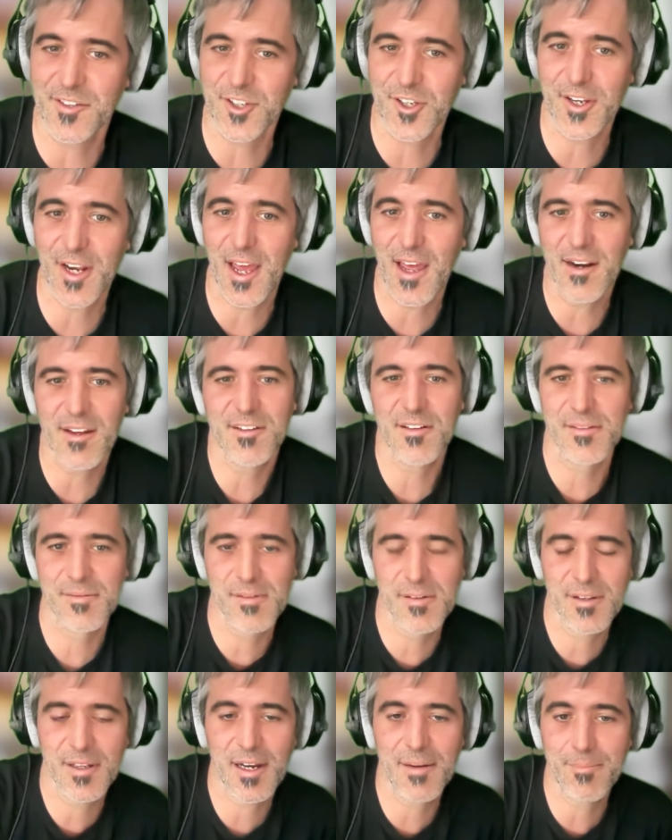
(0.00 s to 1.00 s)
good at it,
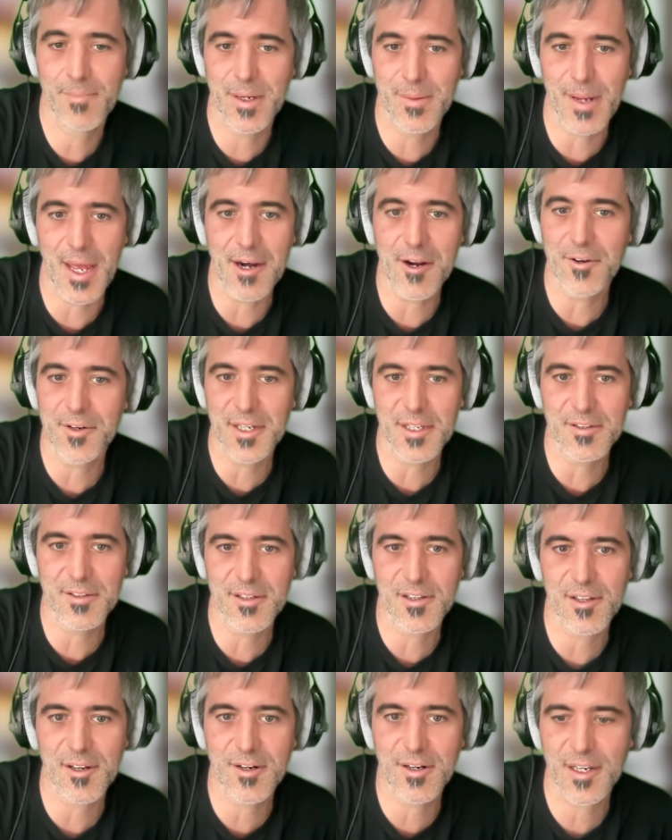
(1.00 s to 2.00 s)
uh, maybe I don't need to
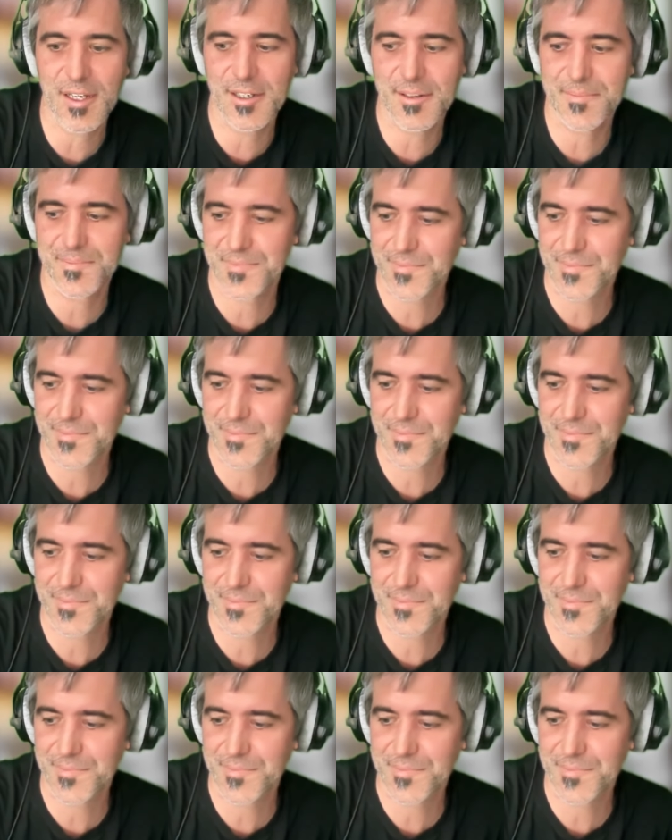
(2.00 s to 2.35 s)
learn it.